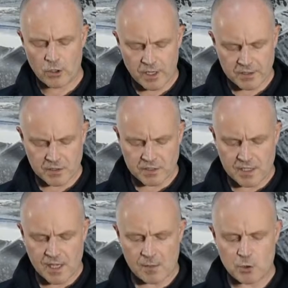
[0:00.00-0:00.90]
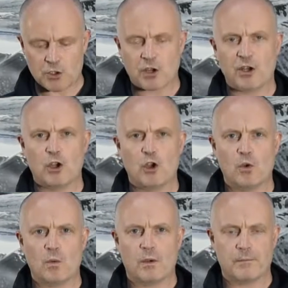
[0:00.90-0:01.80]
so today I'm just going
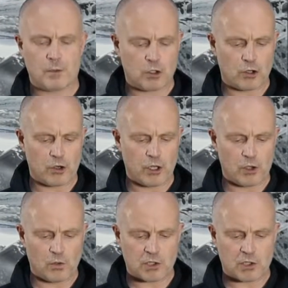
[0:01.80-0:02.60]
to show you